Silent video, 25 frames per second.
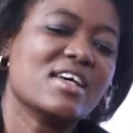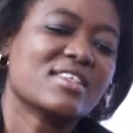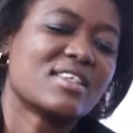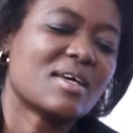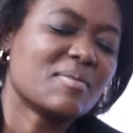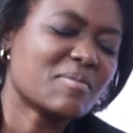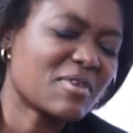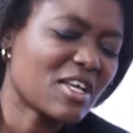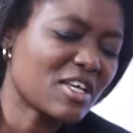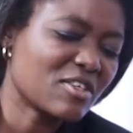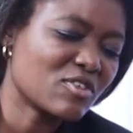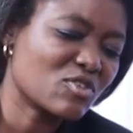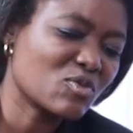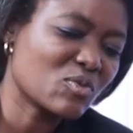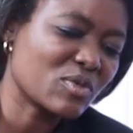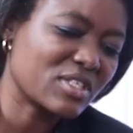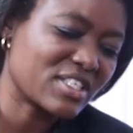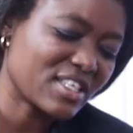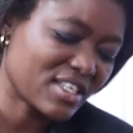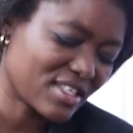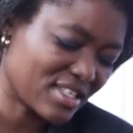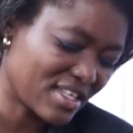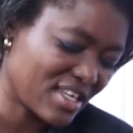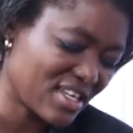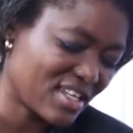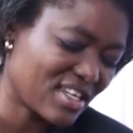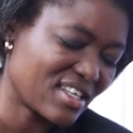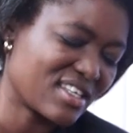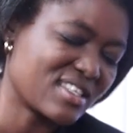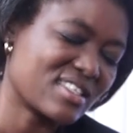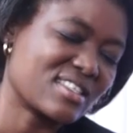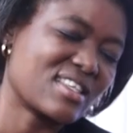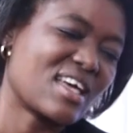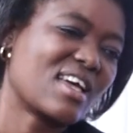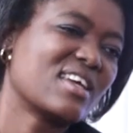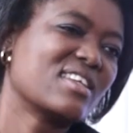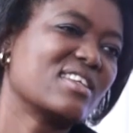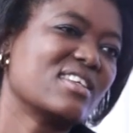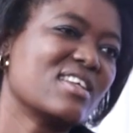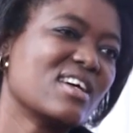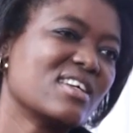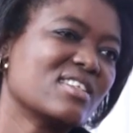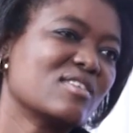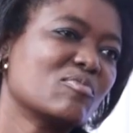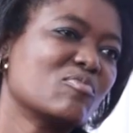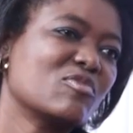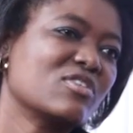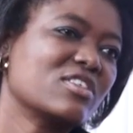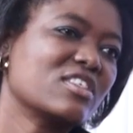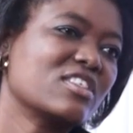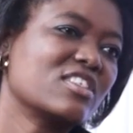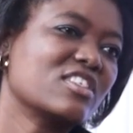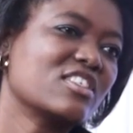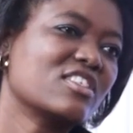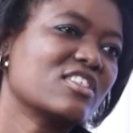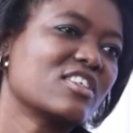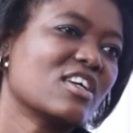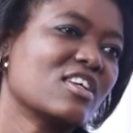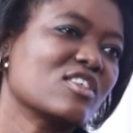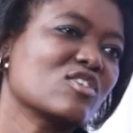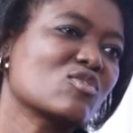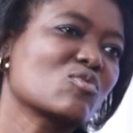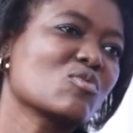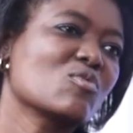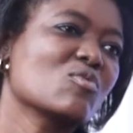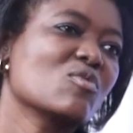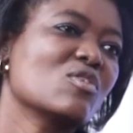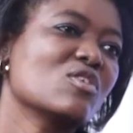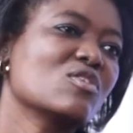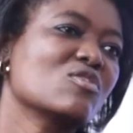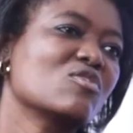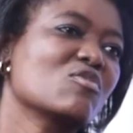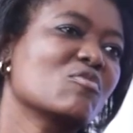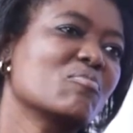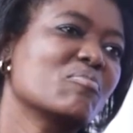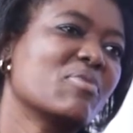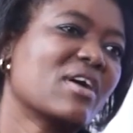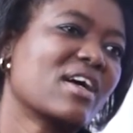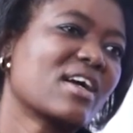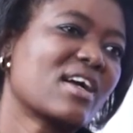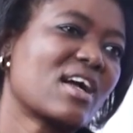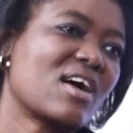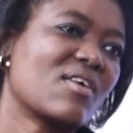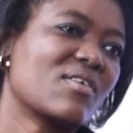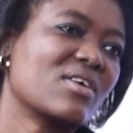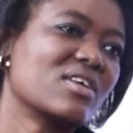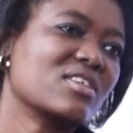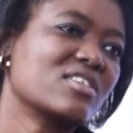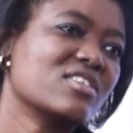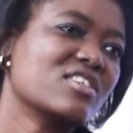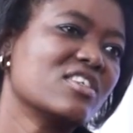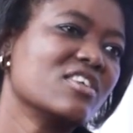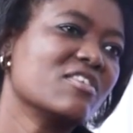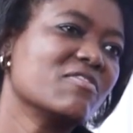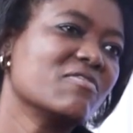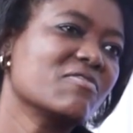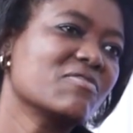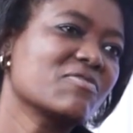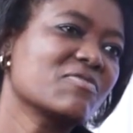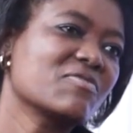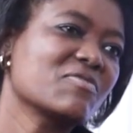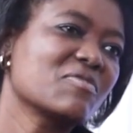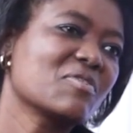sometimes we just get excited as politicians. We want to back our chief.